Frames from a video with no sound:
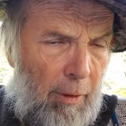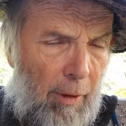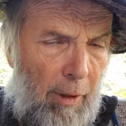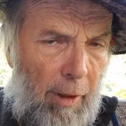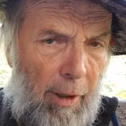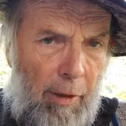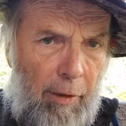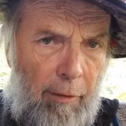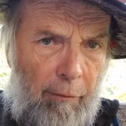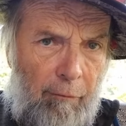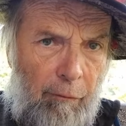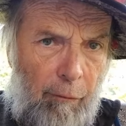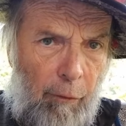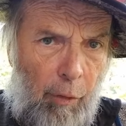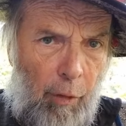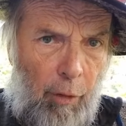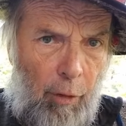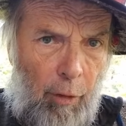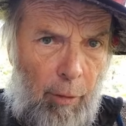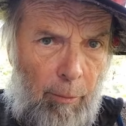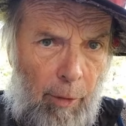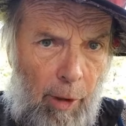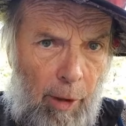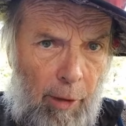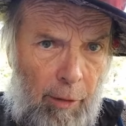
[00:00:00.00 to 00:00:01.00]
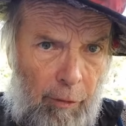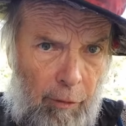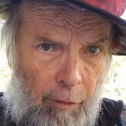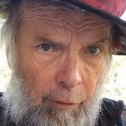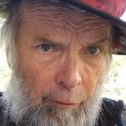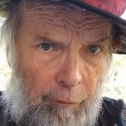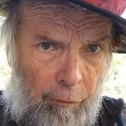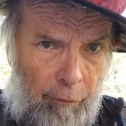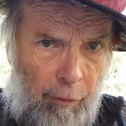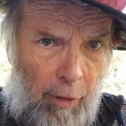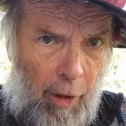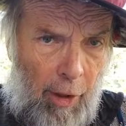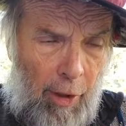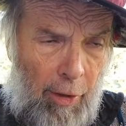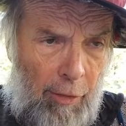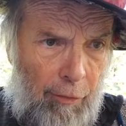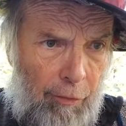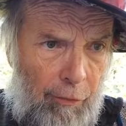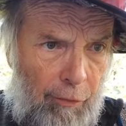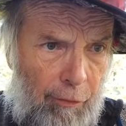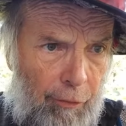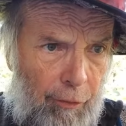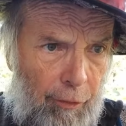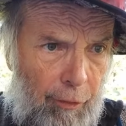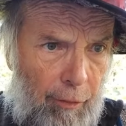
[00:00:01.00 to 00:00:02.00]
and inform on their
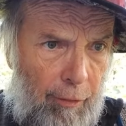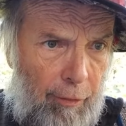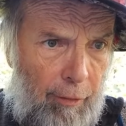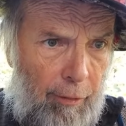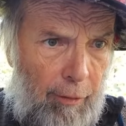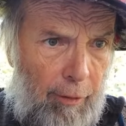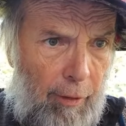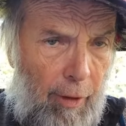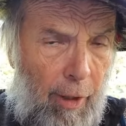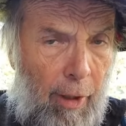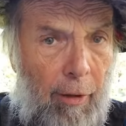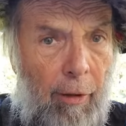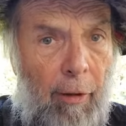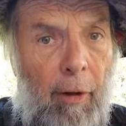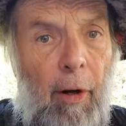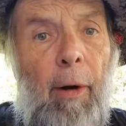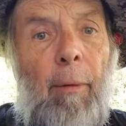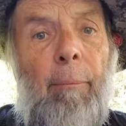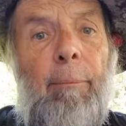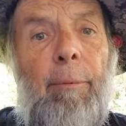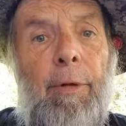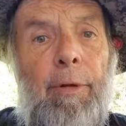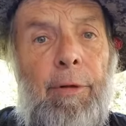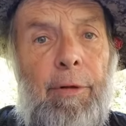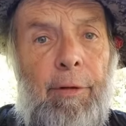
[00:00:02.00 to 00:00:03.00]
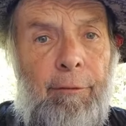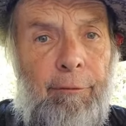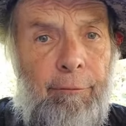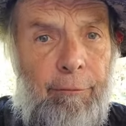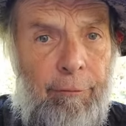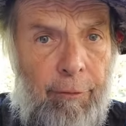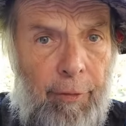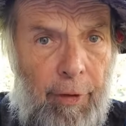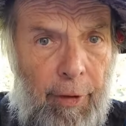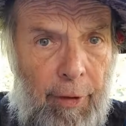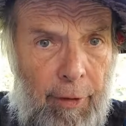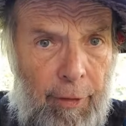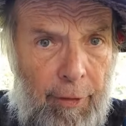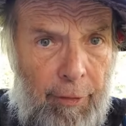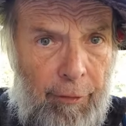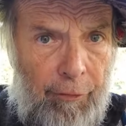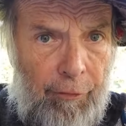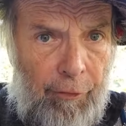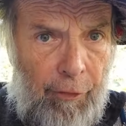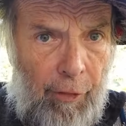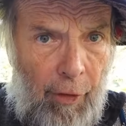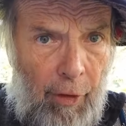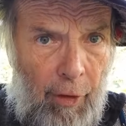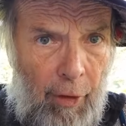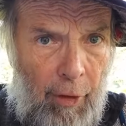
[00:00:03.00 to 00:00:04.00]
friends higher up in the feeding
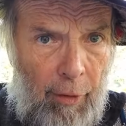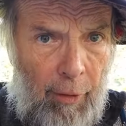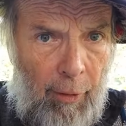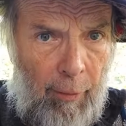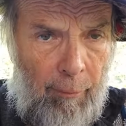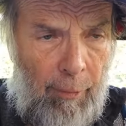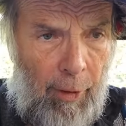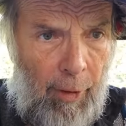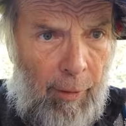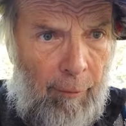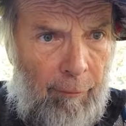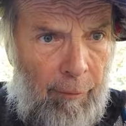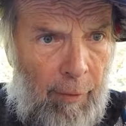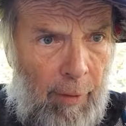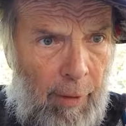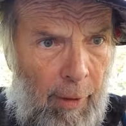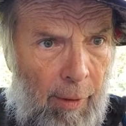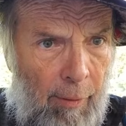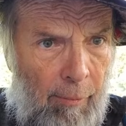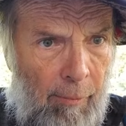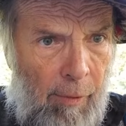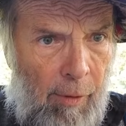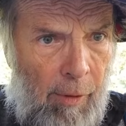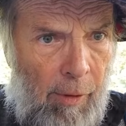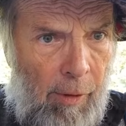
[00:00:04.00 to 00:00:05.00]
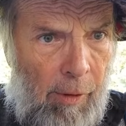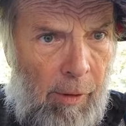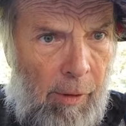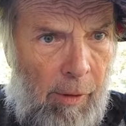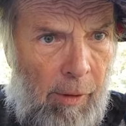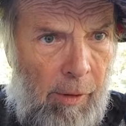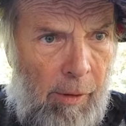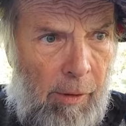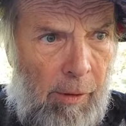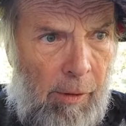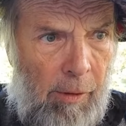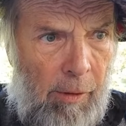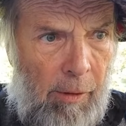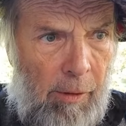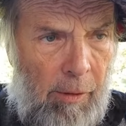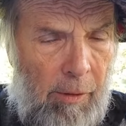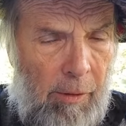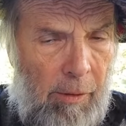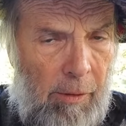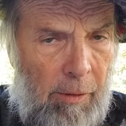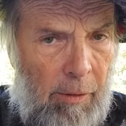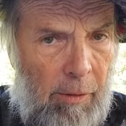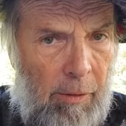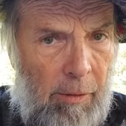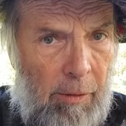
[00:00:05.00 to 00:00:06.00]
chain above them.
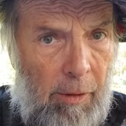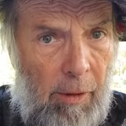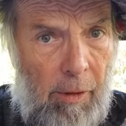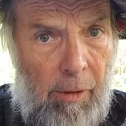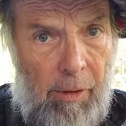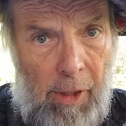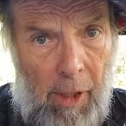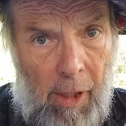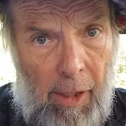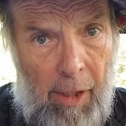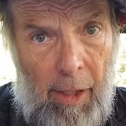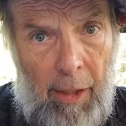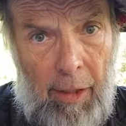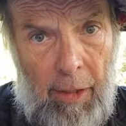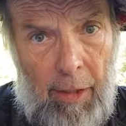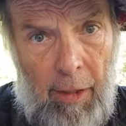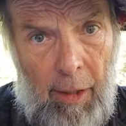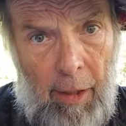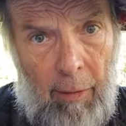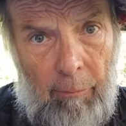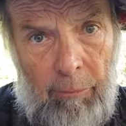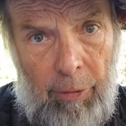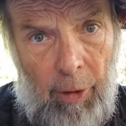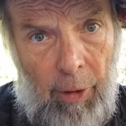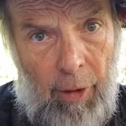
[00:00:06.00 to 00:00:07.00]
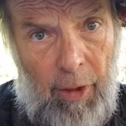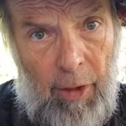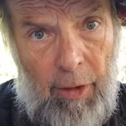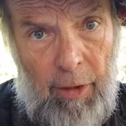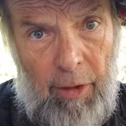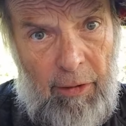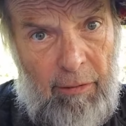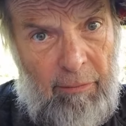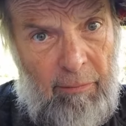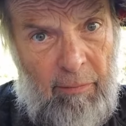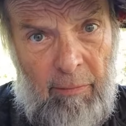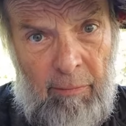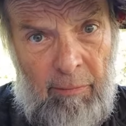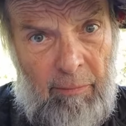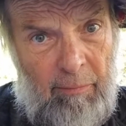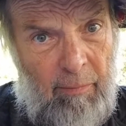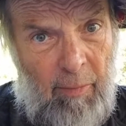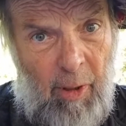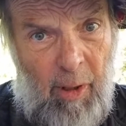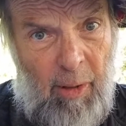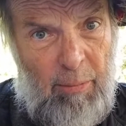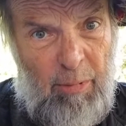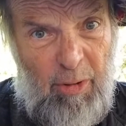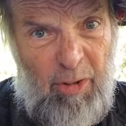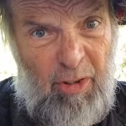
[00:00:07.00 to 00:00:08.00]
Oh yeah, Eddie had plenty of
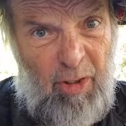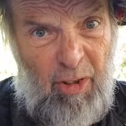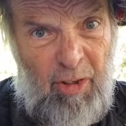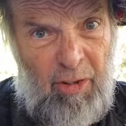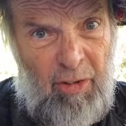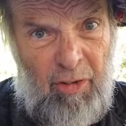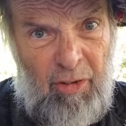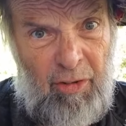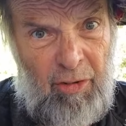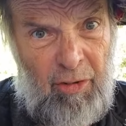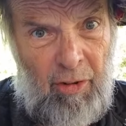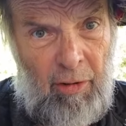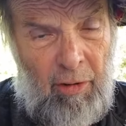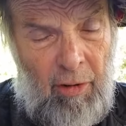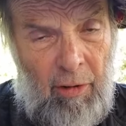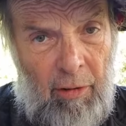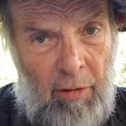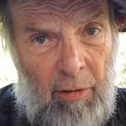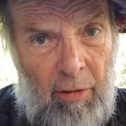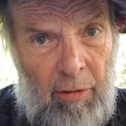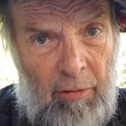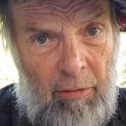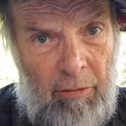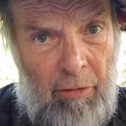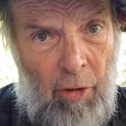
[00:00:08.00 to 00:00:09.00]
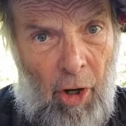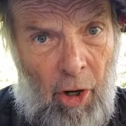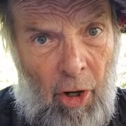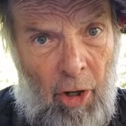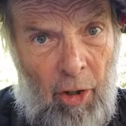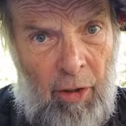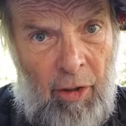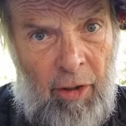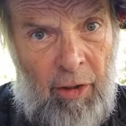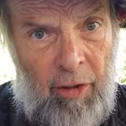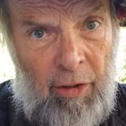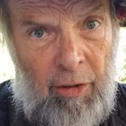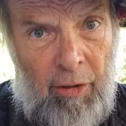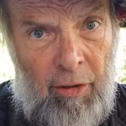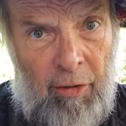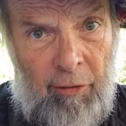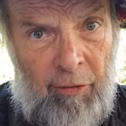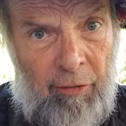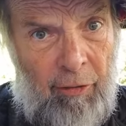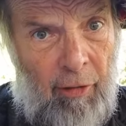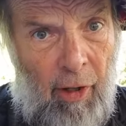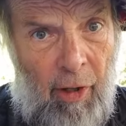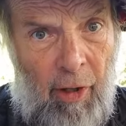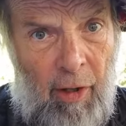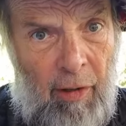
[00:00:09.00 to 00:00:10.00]
opportunities to narc in
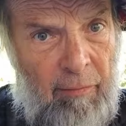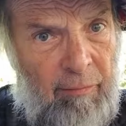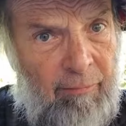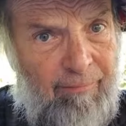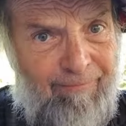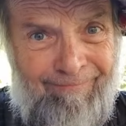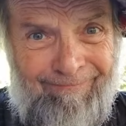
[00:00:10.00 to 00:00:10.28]
his life.